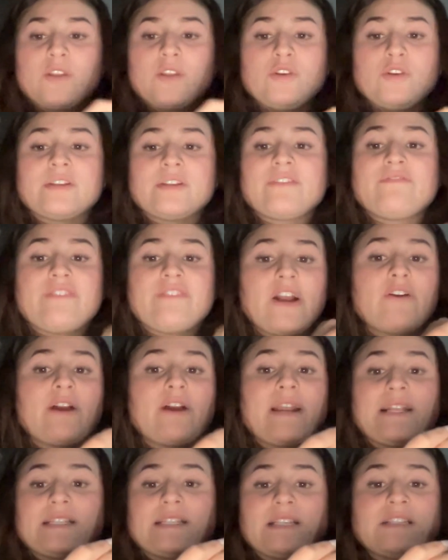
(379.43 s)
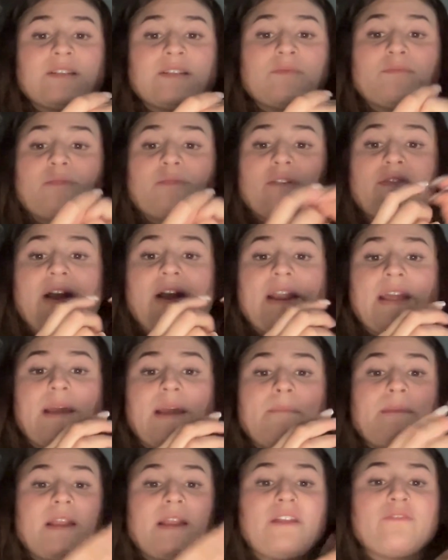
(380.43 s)
Using fair grading system,
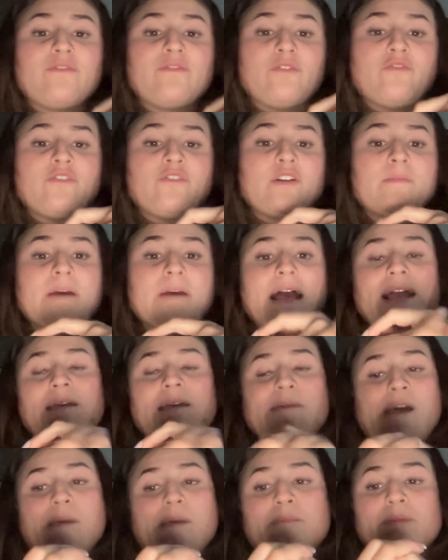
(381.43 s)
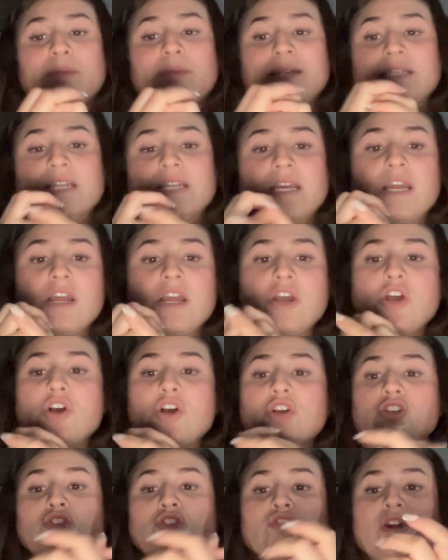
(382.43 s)
providing meaningful feedback, and implementing
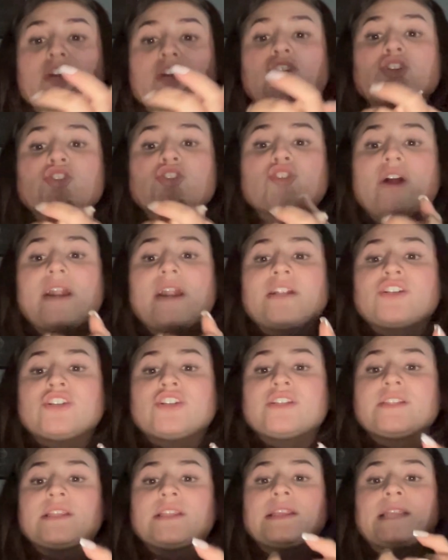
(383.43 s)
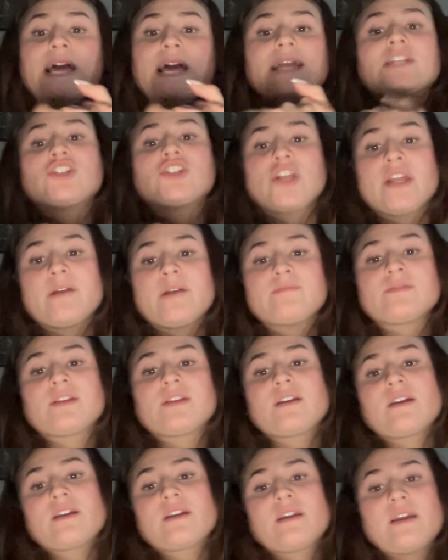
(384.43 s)
structured strategies like
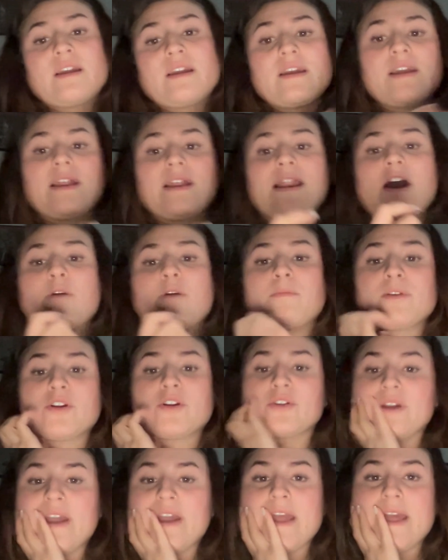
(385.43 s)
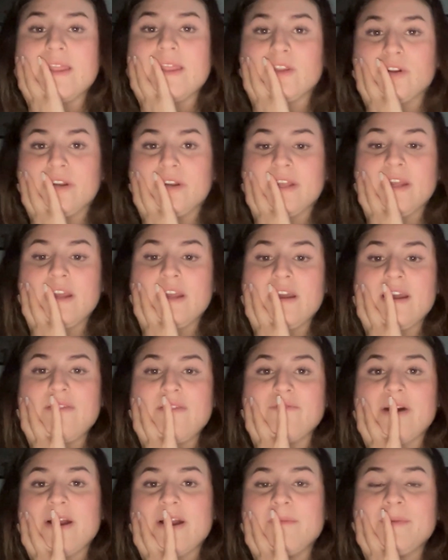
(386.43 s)
CHAMPS can help create a learning
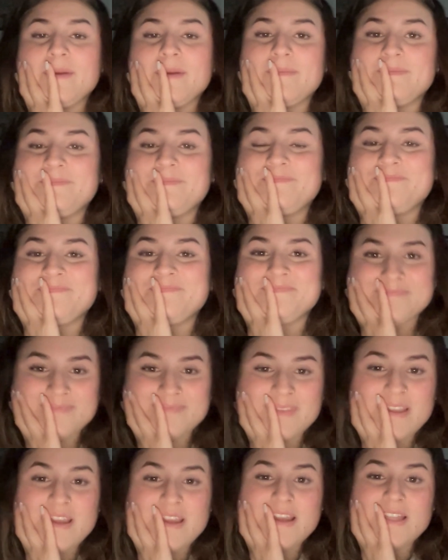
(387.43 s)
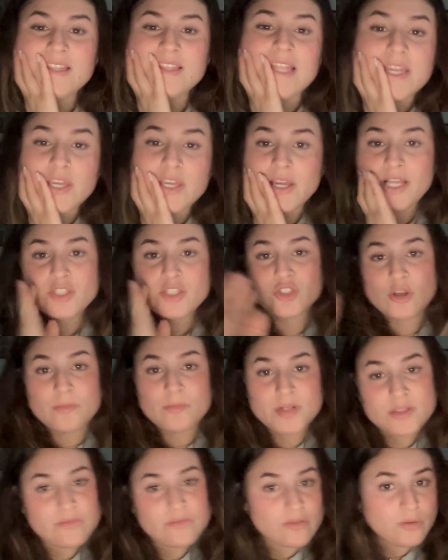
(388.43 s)
environment. Thank you guys so
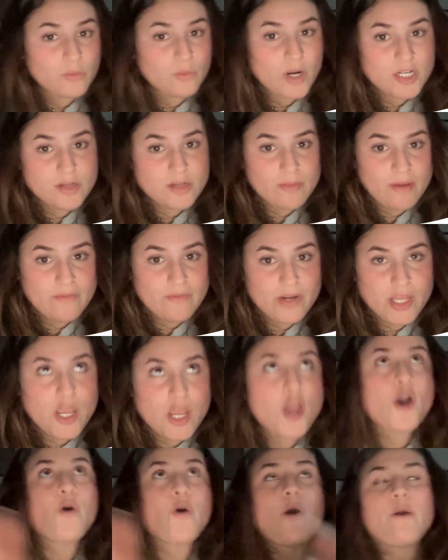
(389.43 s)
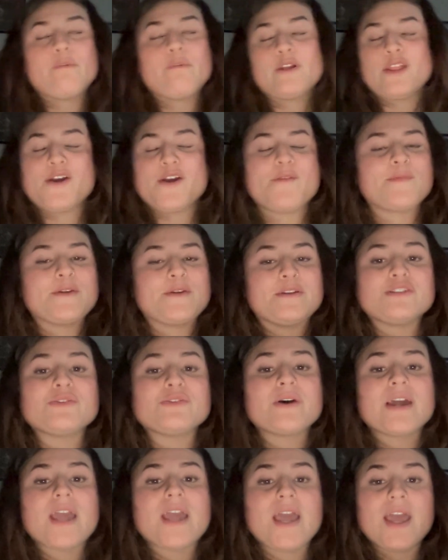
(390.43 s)
much for watching my video. I really hope you
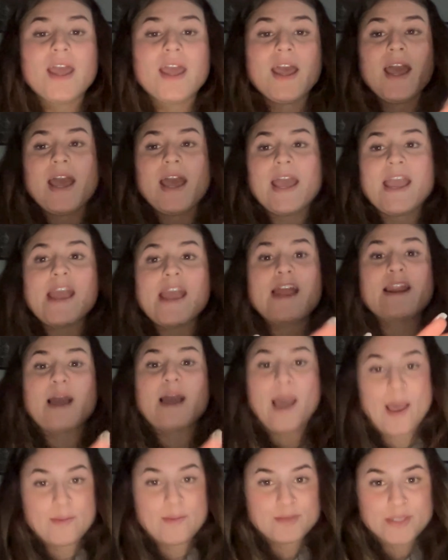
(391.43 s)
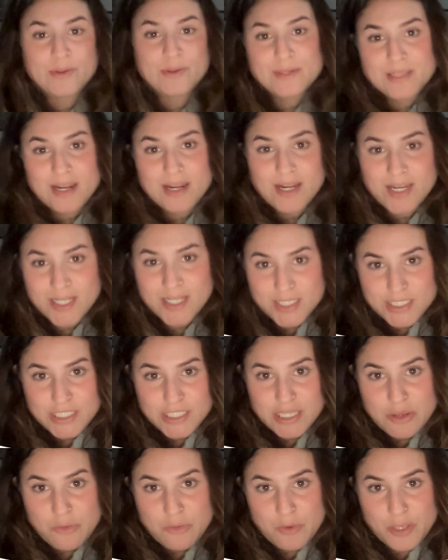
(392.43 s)
enjoy it, and I'm so excited to
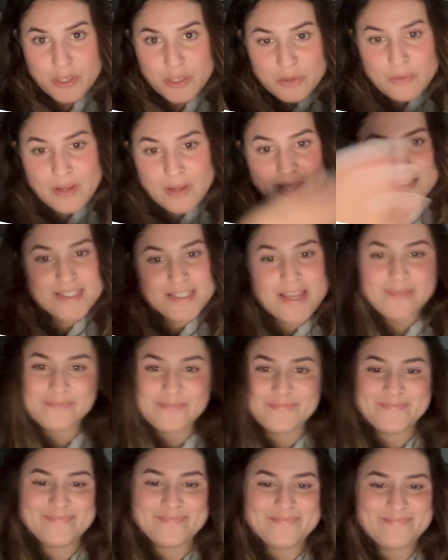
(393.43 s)
see what you guys say.